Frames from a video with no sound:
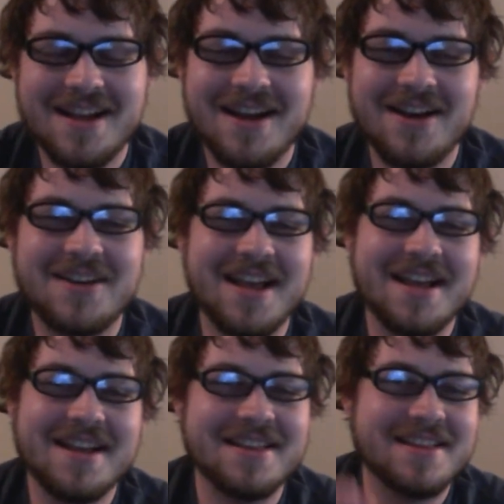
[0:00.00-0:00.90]

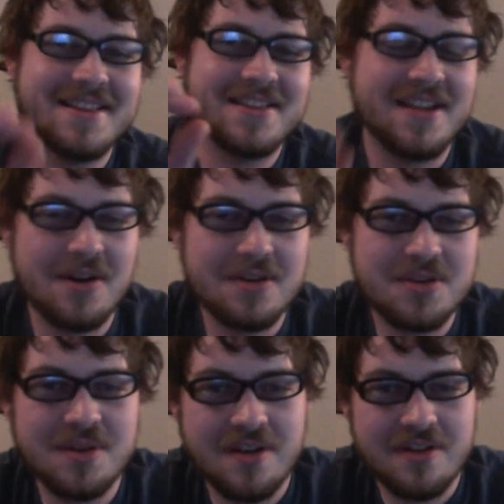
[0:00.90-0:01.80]
Okay, they go
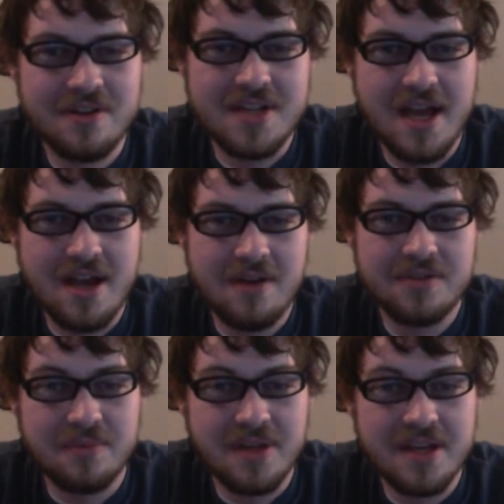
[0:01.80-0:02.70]
to another town
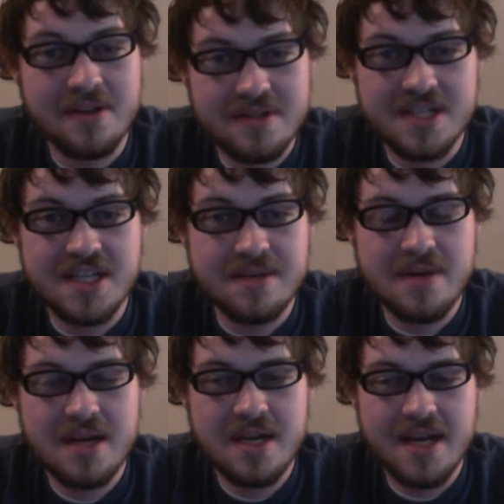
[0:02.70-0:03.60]
to play their
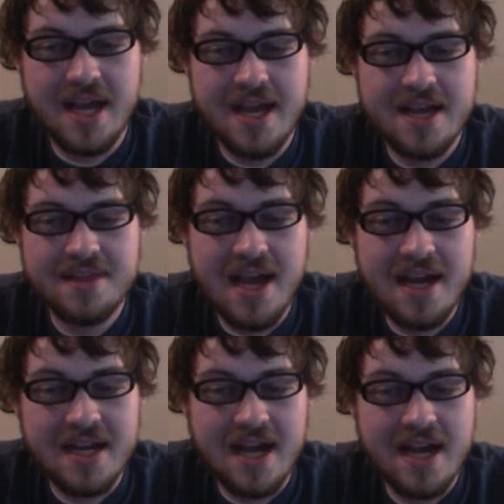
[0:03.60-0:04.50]
team, and
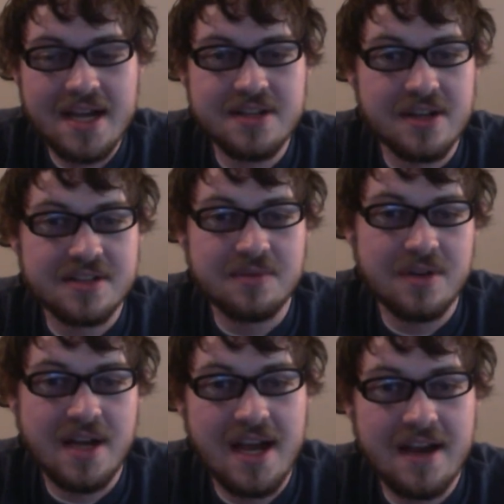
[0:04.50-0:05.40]
that guy doesn't
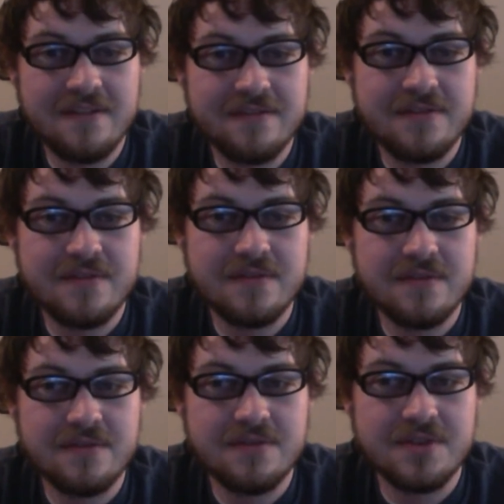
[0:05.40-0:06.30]
want to have
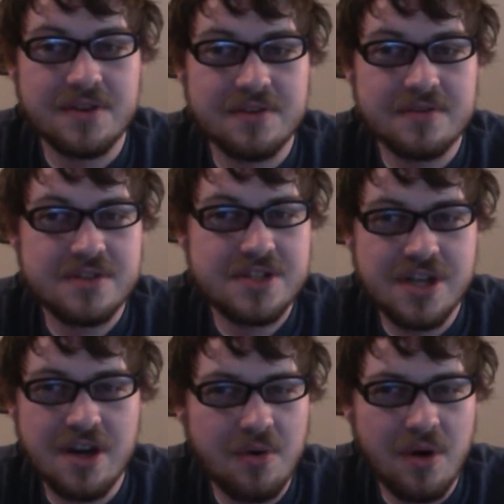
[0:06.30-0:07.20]
the
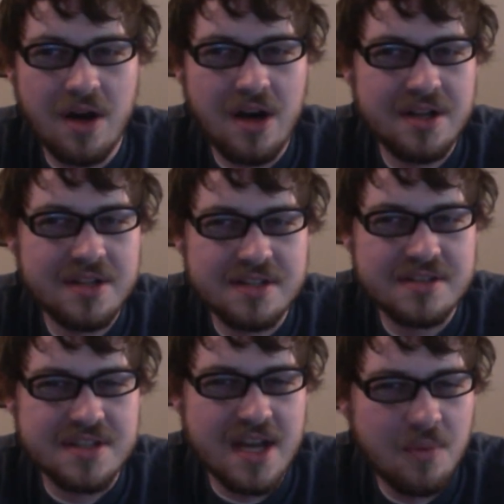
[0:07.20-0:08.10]
show on
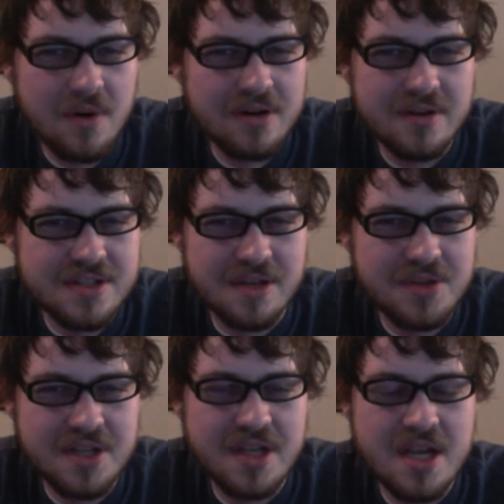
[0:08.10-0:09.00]
his network or
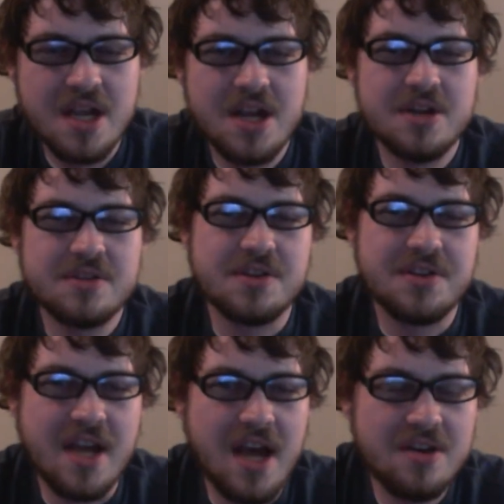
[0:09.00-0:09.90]
something. So
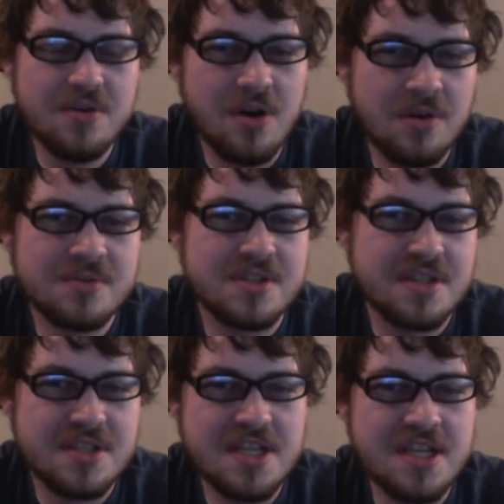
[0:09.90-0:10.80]
the guy who owns
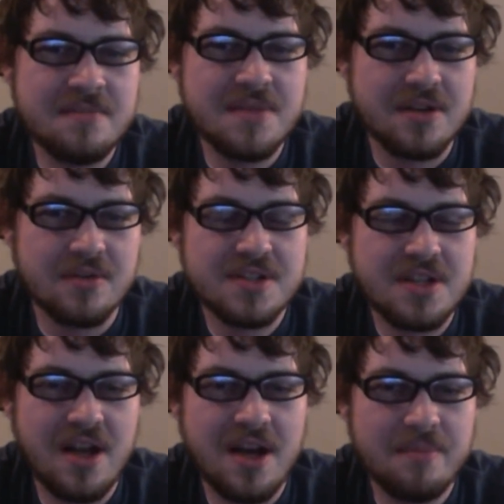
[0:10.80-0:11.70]
the team that Chris
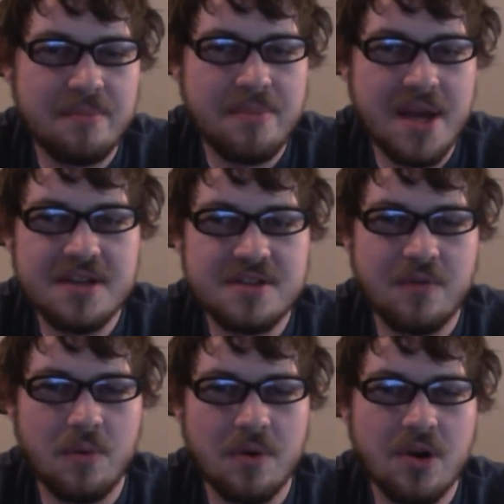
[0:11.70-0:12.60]
Klein pays
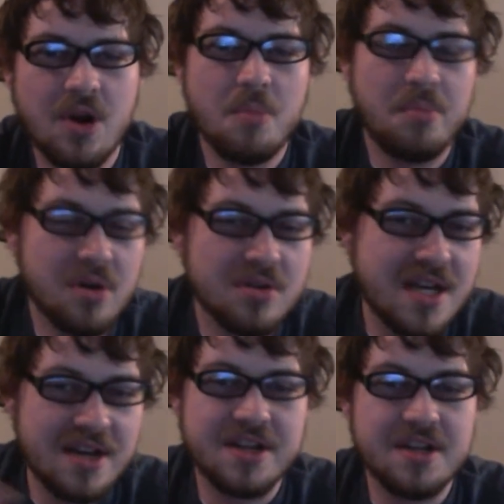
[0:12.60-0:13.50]
for pulls
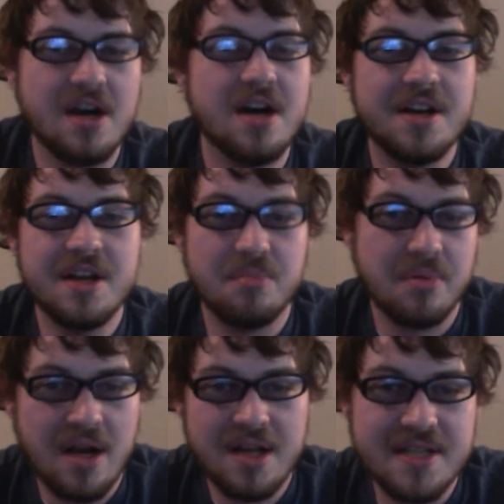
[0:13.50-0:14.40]
out a gun in
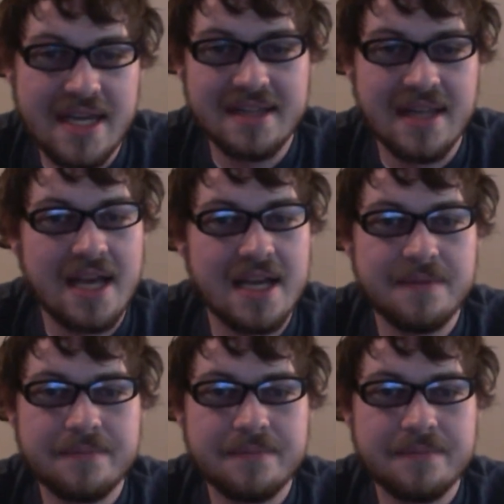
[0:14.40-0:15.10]
broad daylight